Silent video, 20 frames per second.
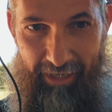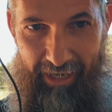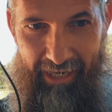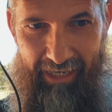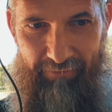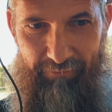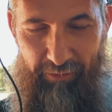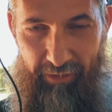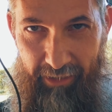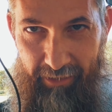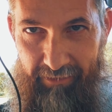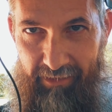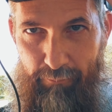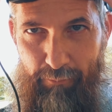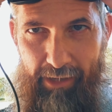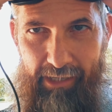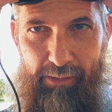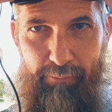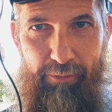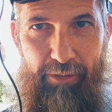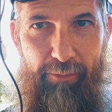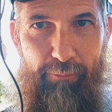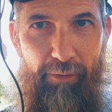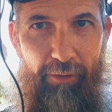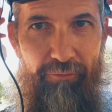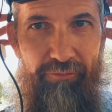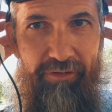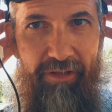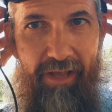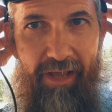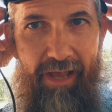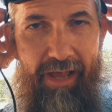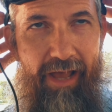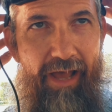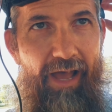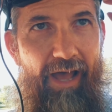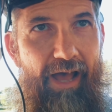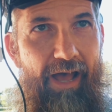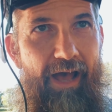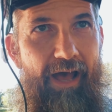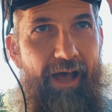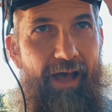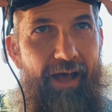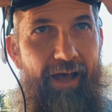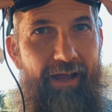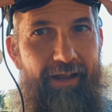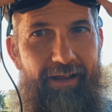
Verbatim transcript: and if you didn't see my community post I